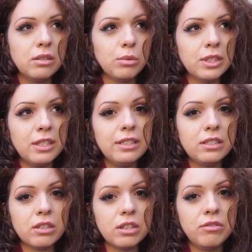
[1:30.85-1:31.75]
it was
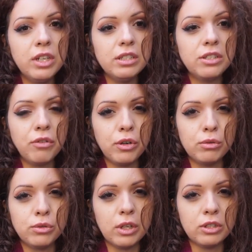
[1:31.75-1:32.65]
later really
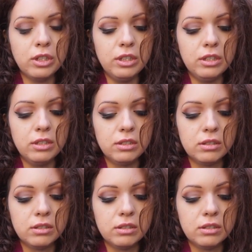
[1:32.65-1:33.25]
difficult to actually